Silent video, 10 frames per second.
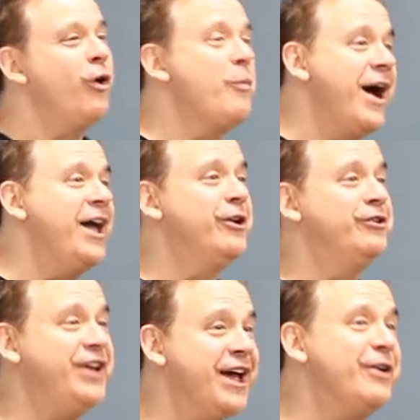or Wyatt or
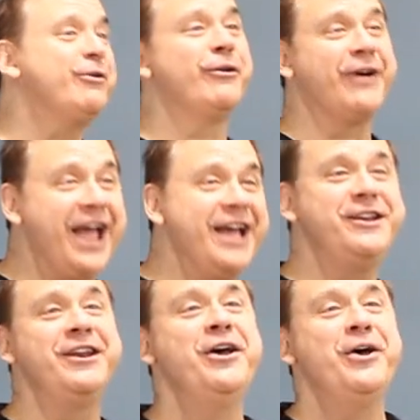Tanner or
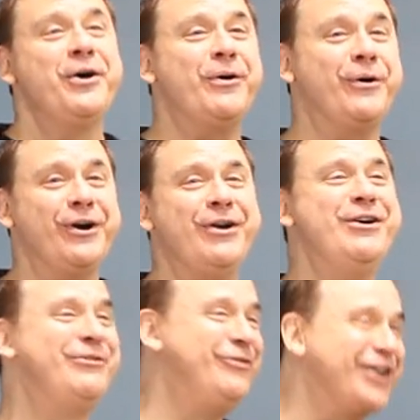Aiden. Yeah, let's
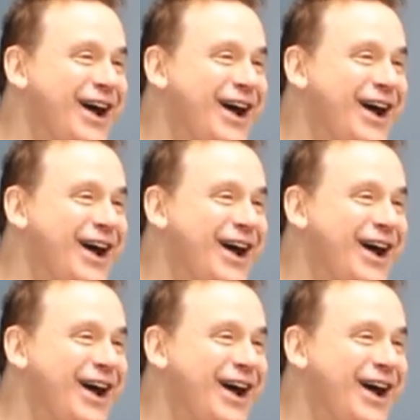go.